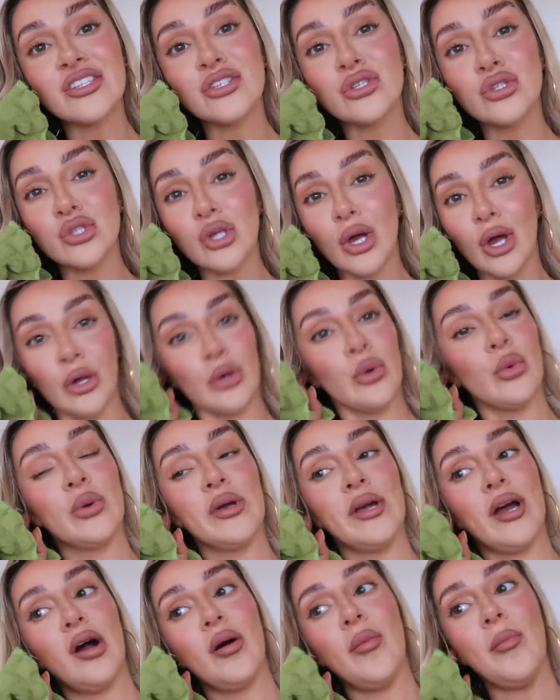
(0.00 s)
so
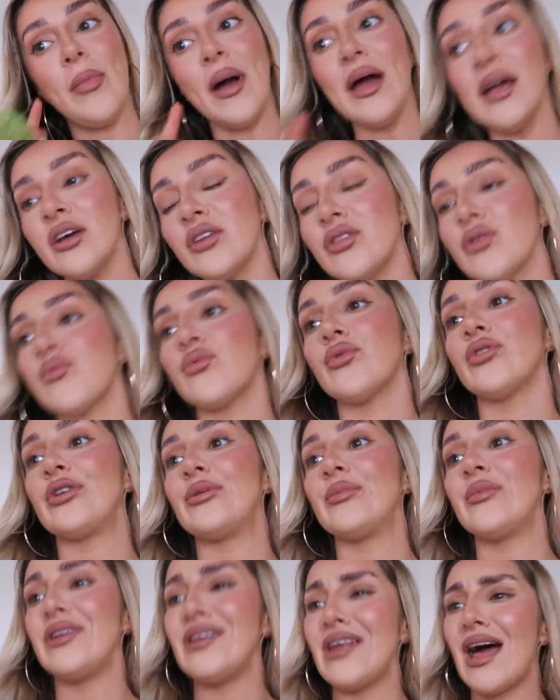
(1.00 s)
we are back at the
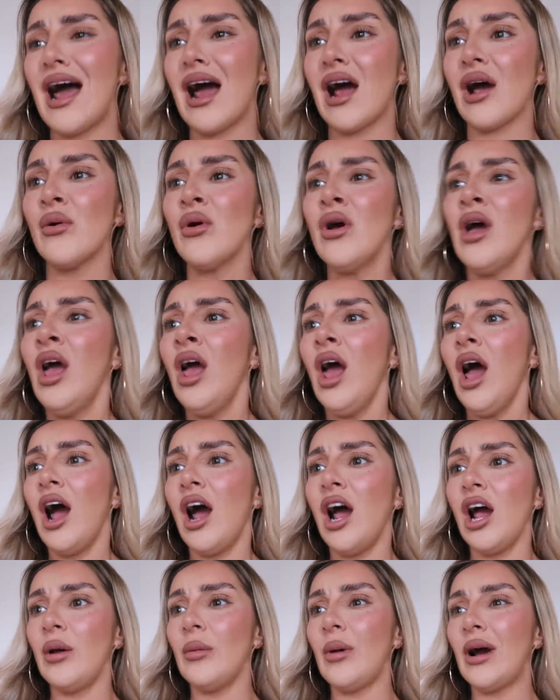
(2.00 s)
room now.
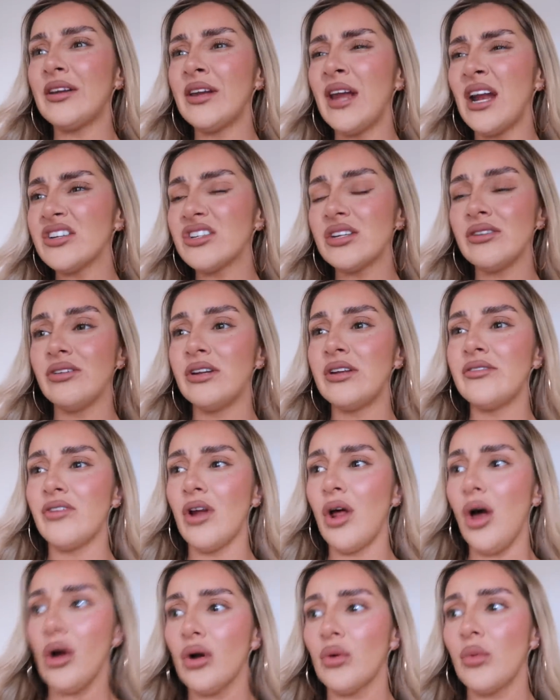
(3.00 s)
I didn't actually really
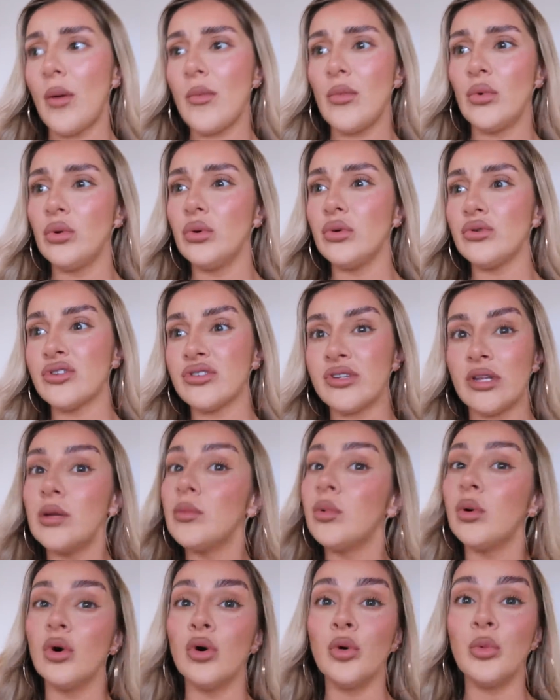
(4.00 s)
vlog when we were just at the
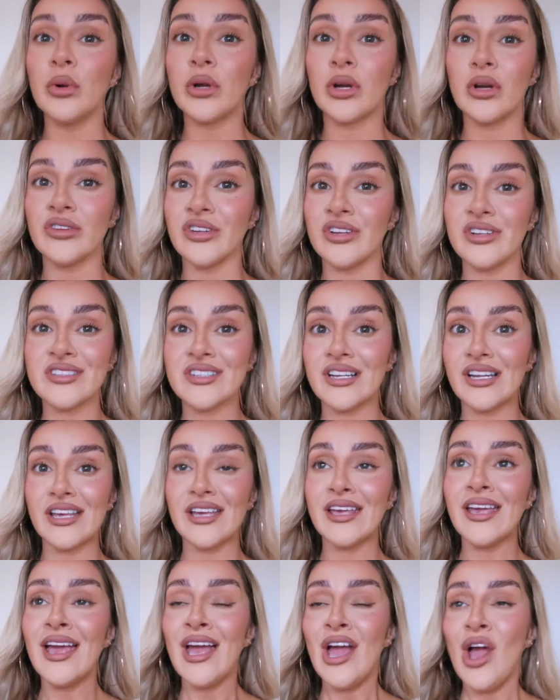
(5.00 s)
pool because
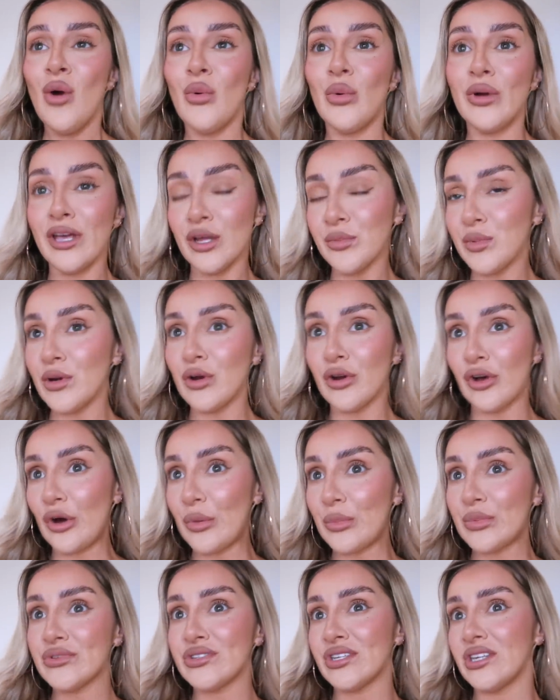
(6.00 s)
honestly, we had been
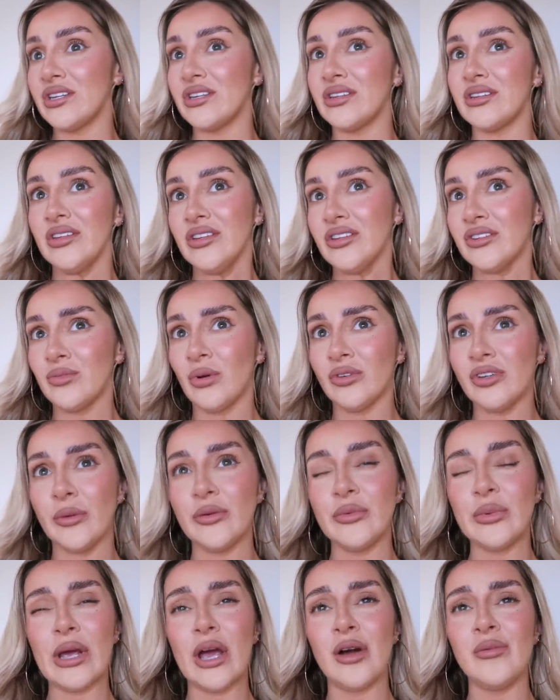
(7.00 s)
up since, what time
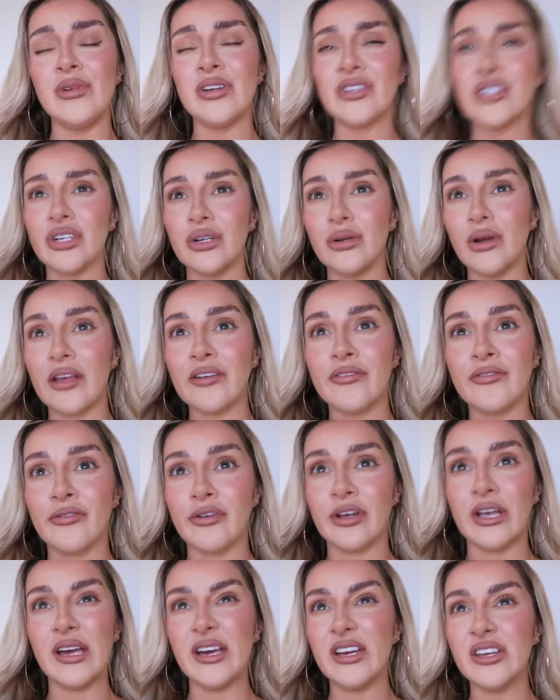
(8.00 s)
did we get up, Mitchell? Like
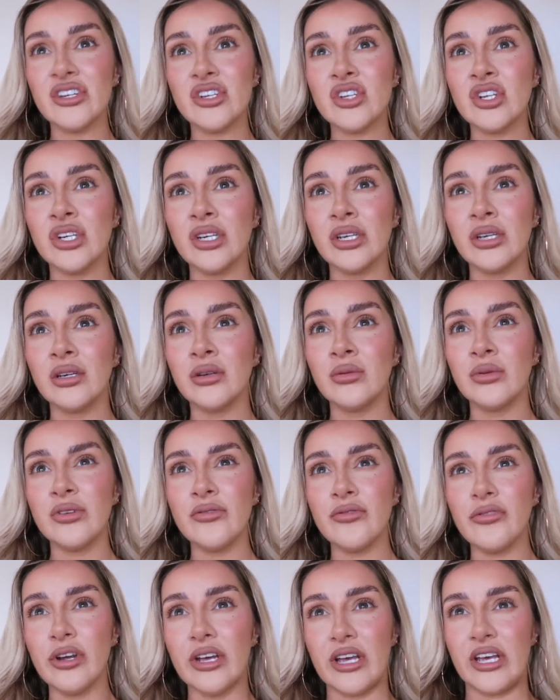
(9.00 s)
3-ish? Was
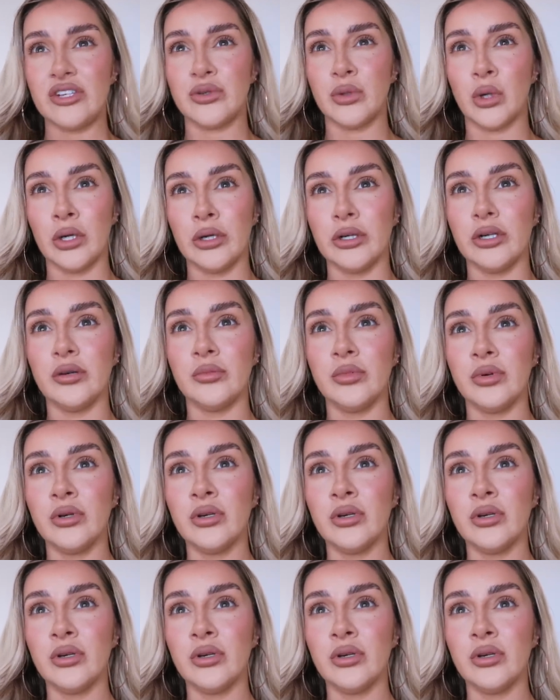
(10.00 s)
it 3-ish we got up?